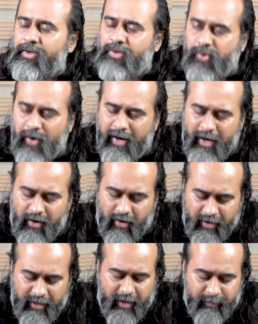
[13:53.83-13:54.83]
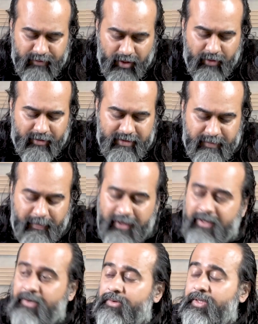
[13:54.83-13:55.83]
you are according absolute
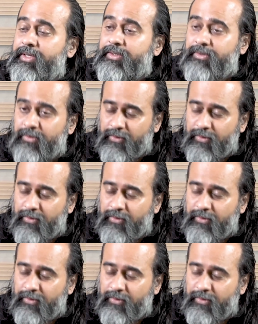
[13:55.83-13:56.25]
respect to the